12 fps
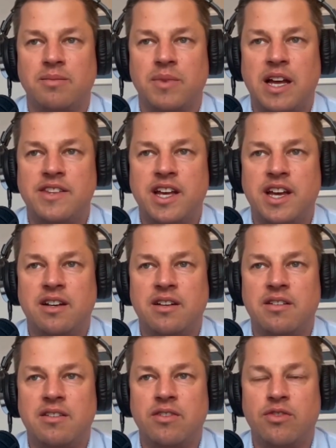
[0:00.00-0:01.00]
and then
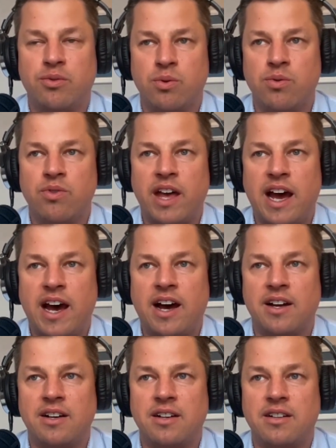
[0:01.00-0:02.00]
through
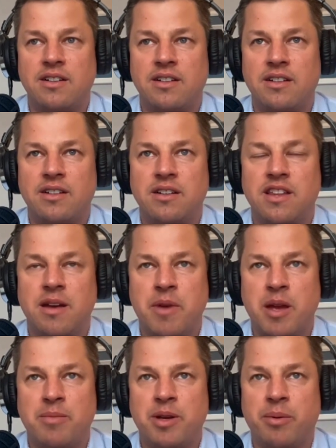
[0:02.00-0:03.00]
that, they
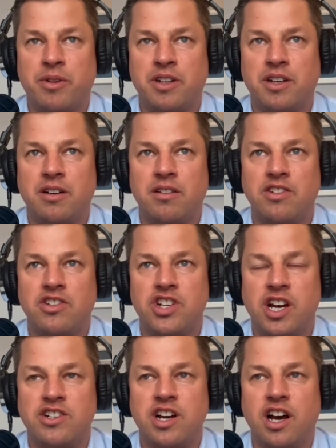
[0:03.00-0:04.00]
may be able to
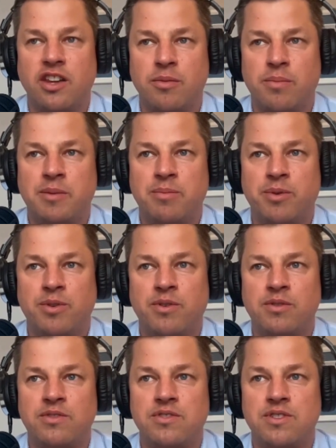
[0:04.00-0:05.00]
judge other
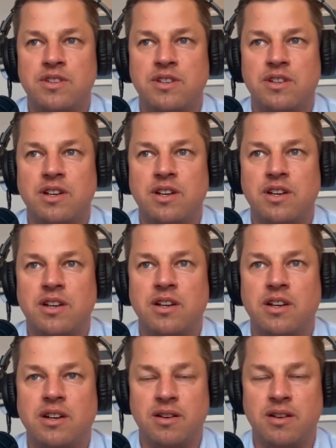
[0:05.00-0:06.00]
people's
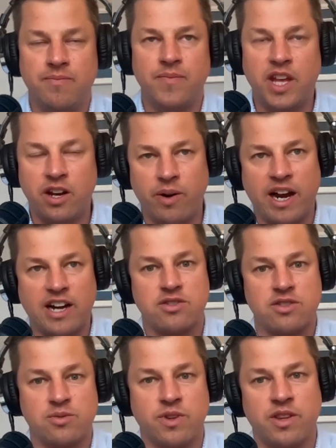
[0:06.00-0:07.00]

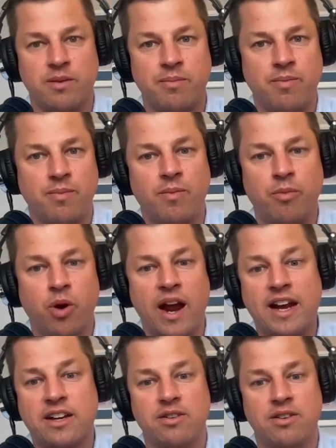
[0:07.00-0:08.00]
interactions with them more
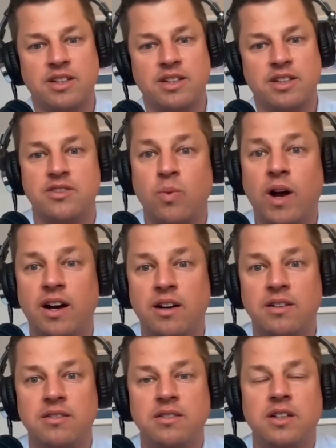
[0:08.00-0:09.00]
accurately as well.